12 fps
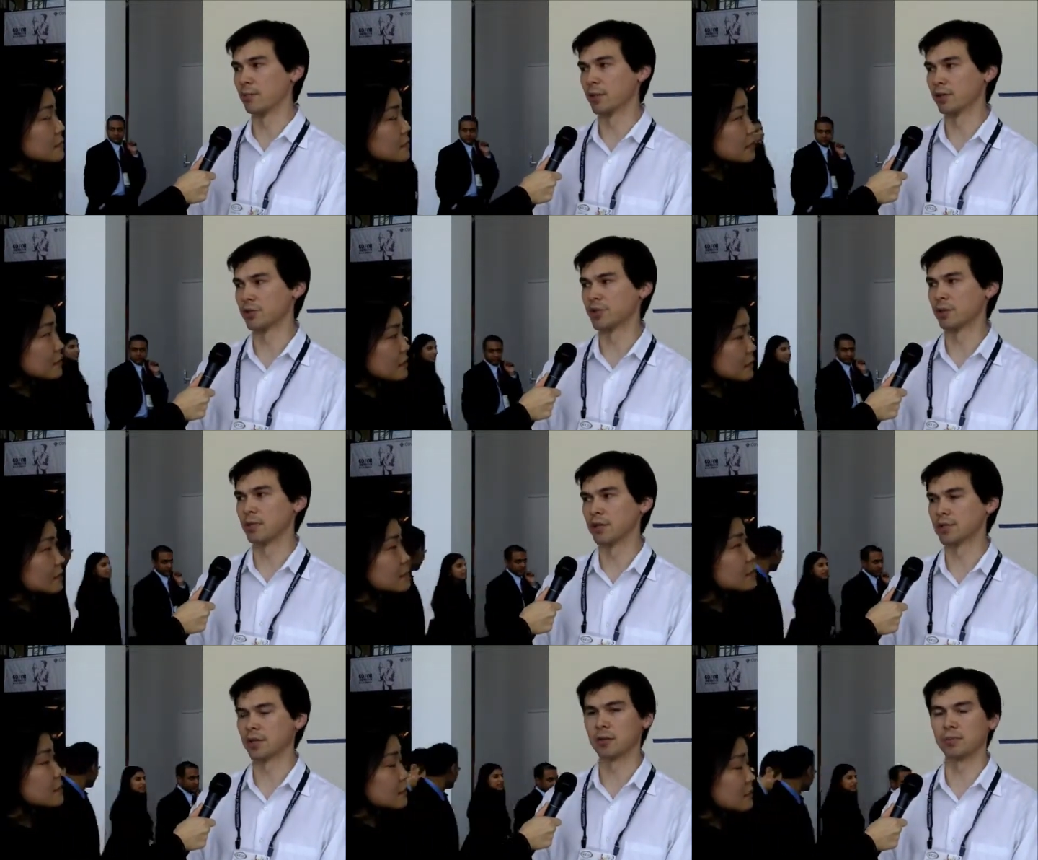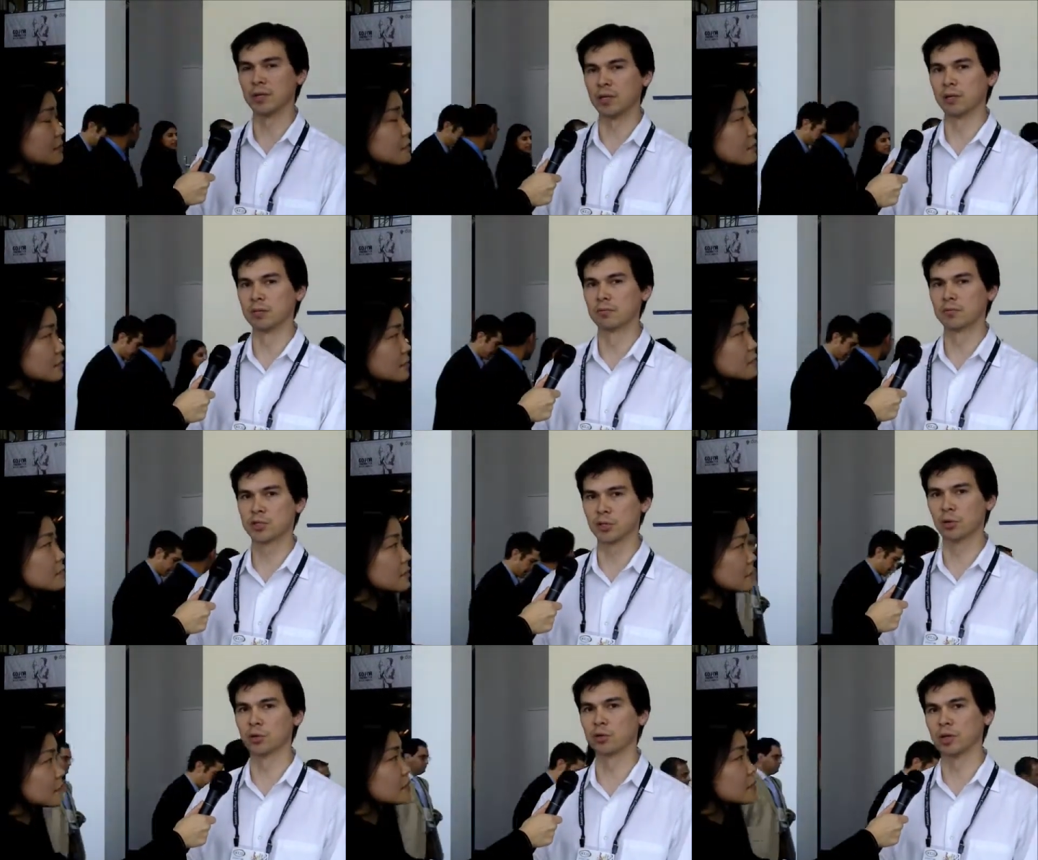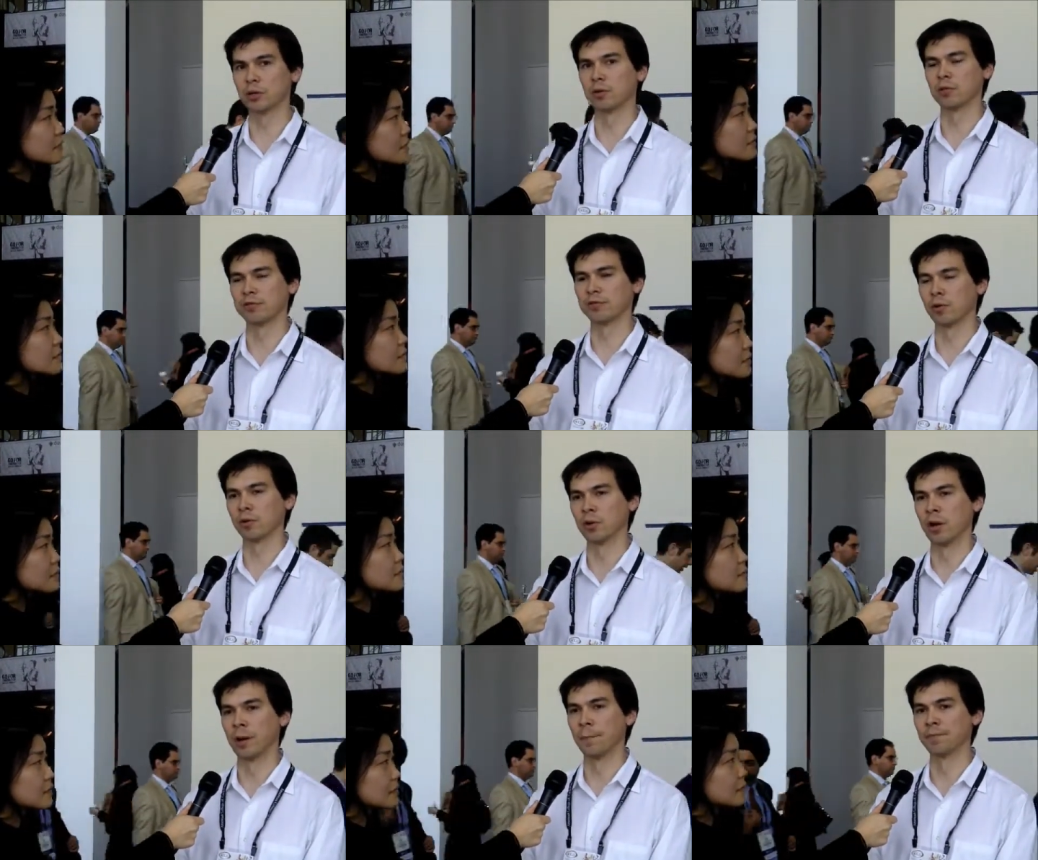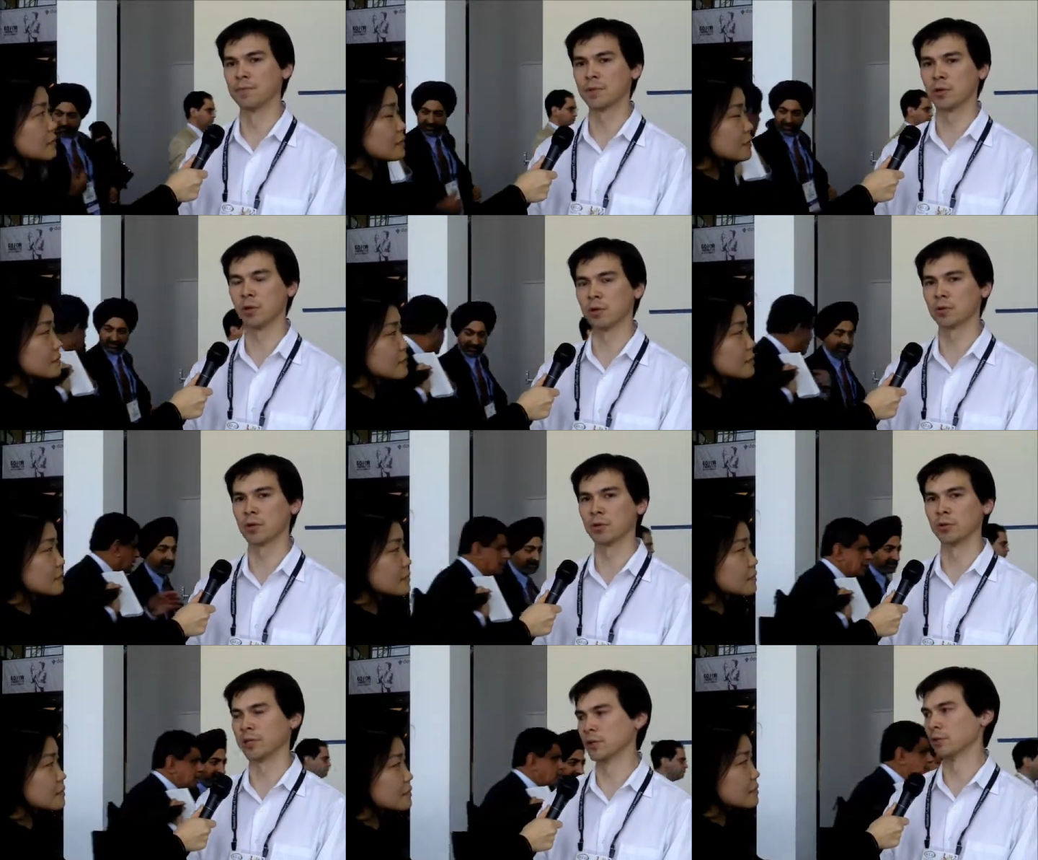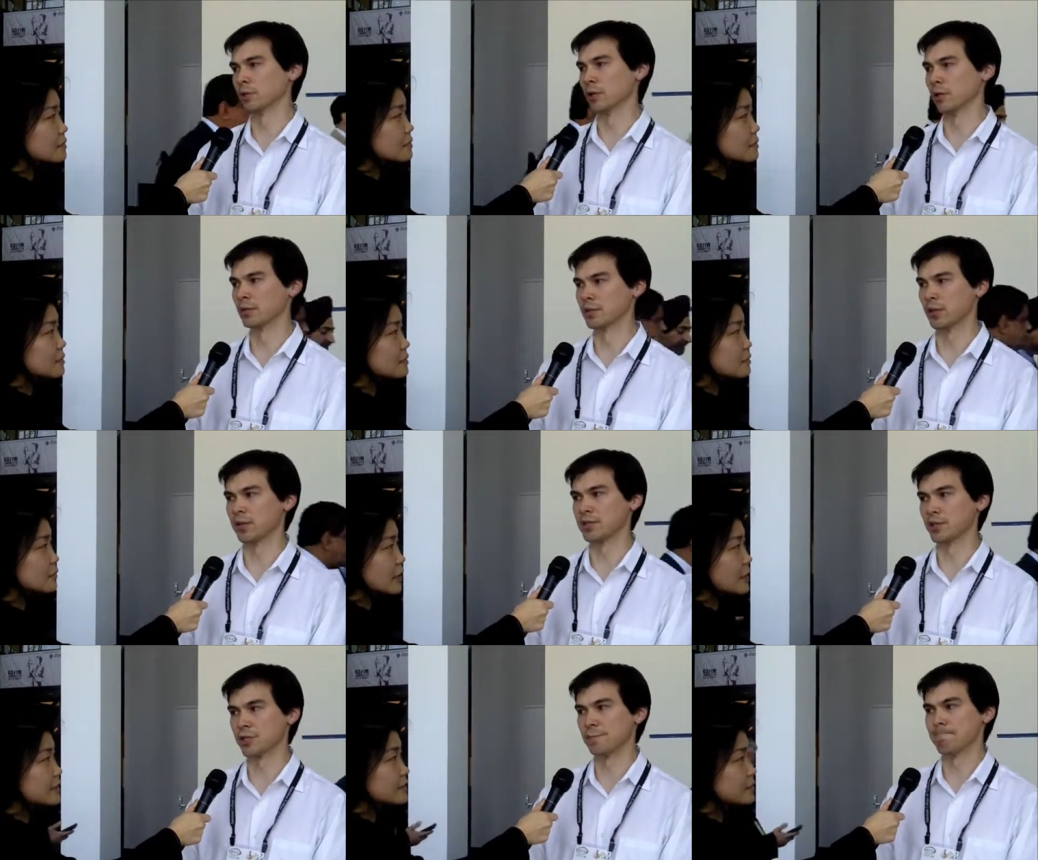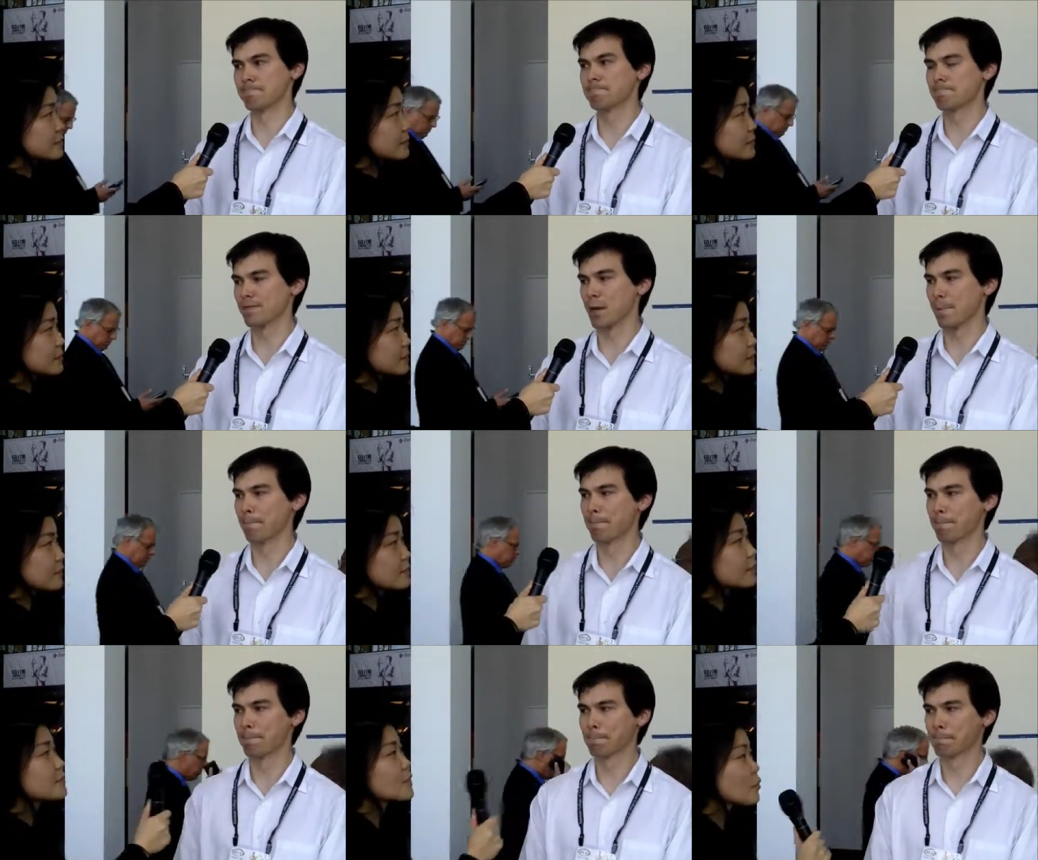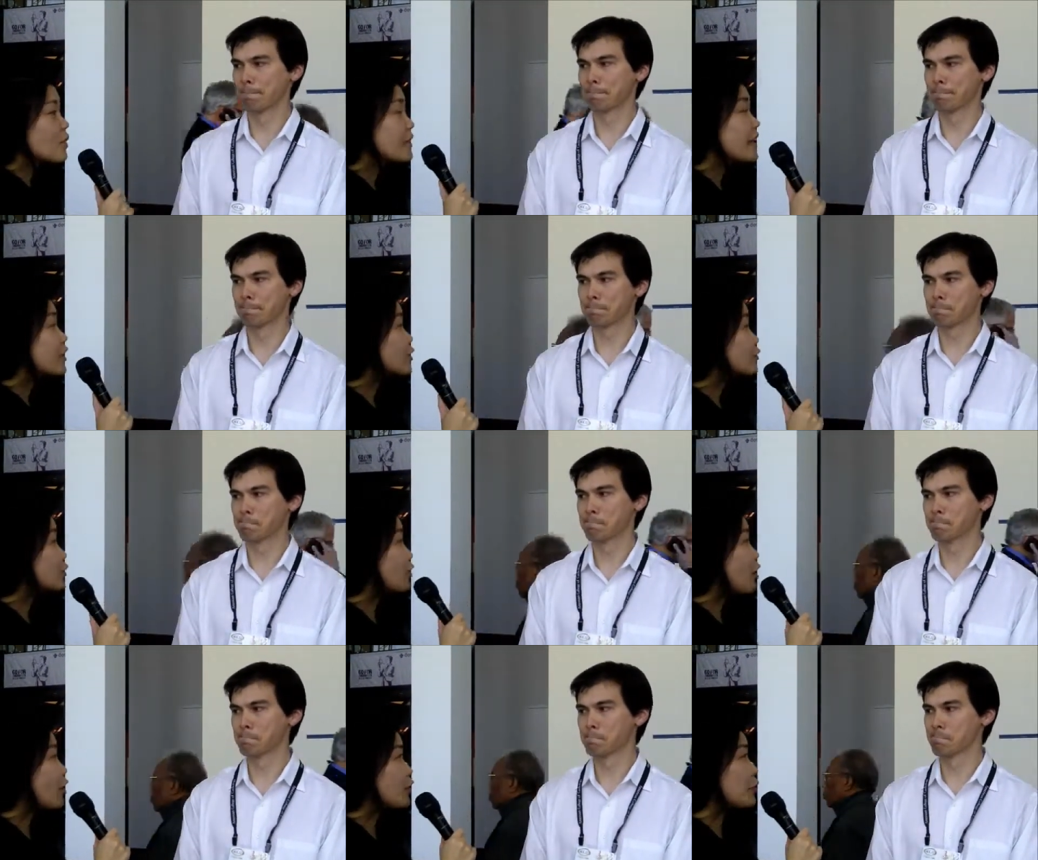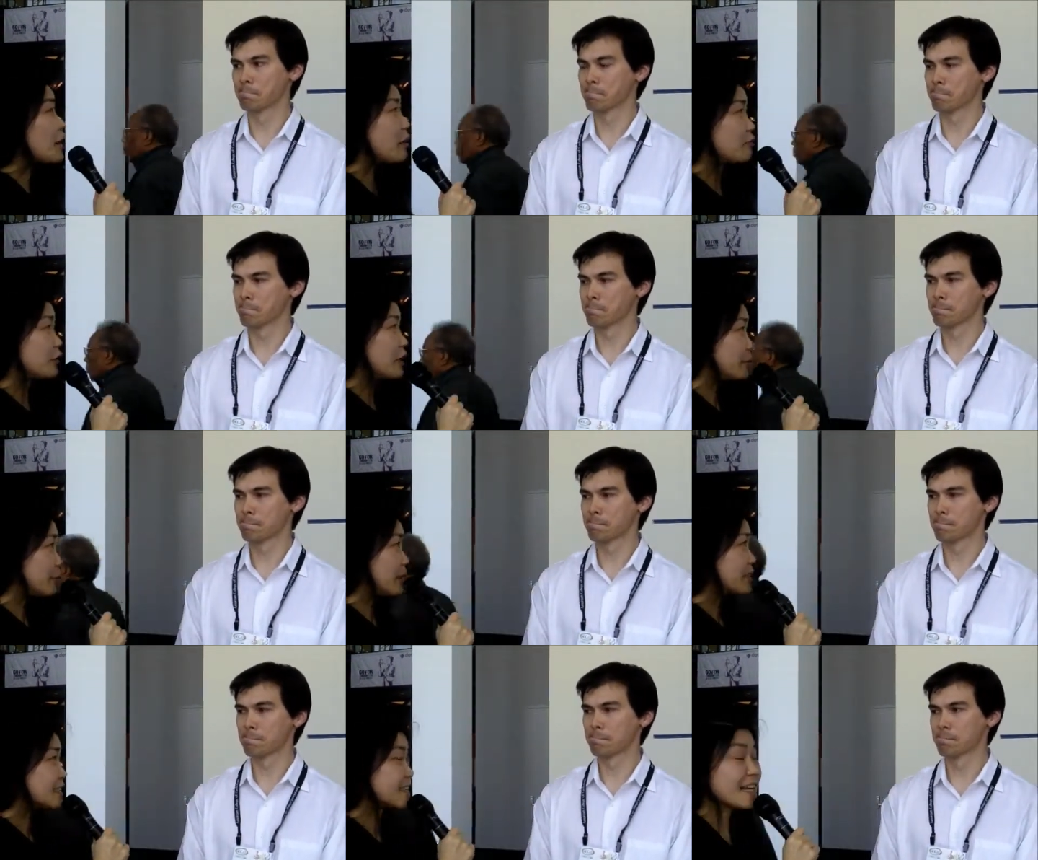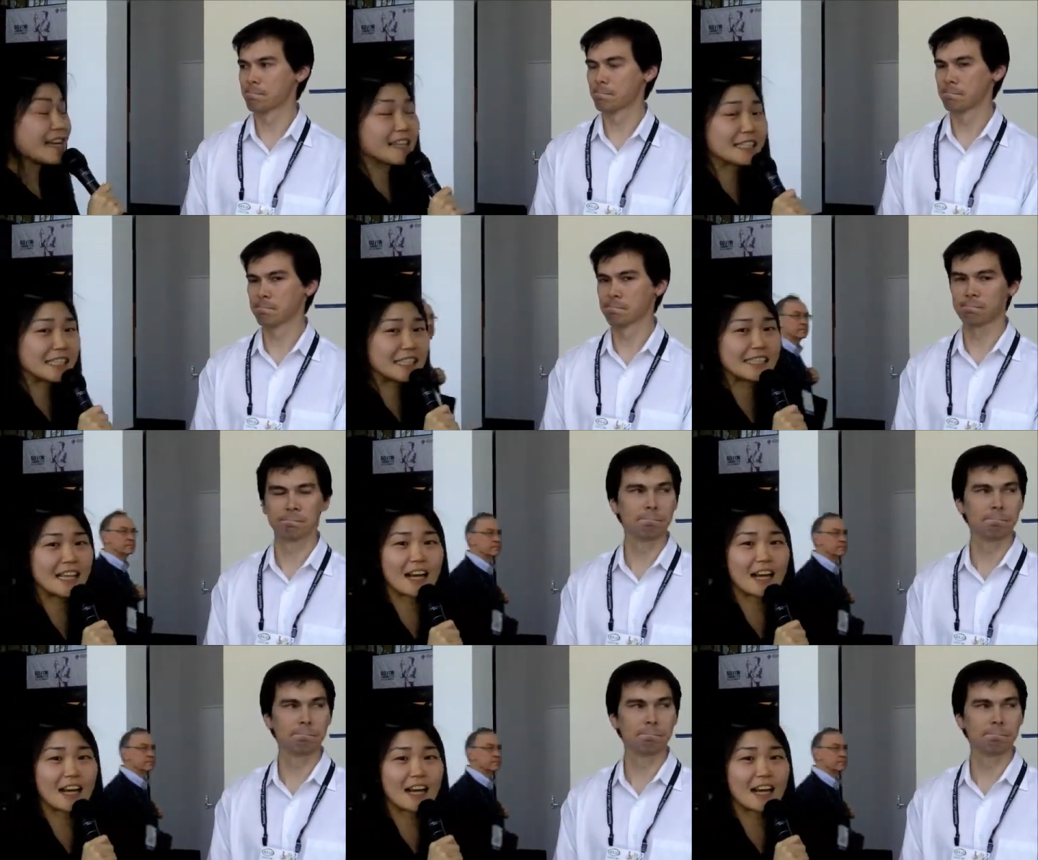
Speaker 1: mentorship that's going to be so critical for your early career transition. Yeah.
Speaker 2: Well, thank you for all your helpful inputs. This is